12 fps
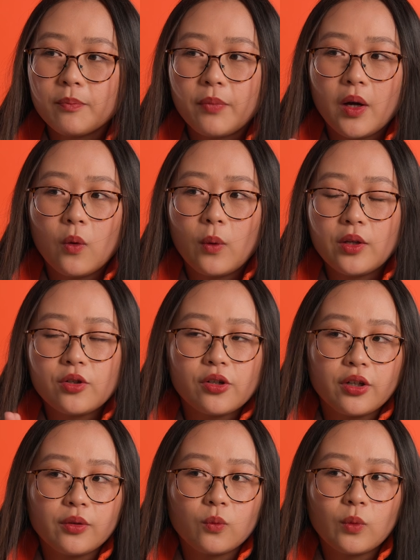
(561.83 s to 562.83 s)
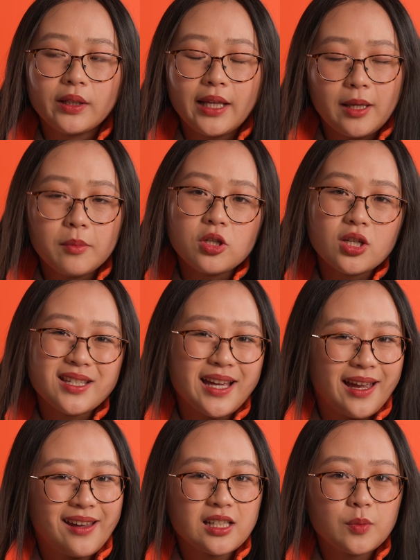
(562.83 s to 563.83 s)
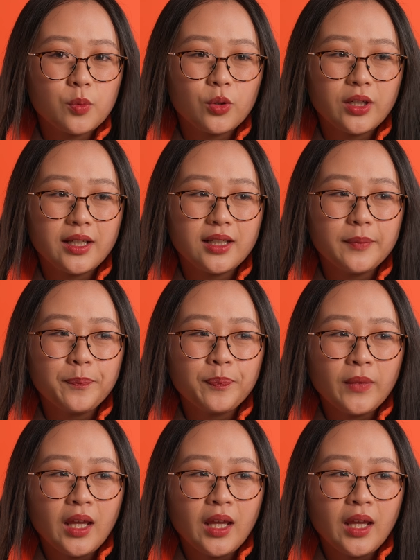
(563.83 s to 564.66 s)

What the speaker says: but when the images are exported,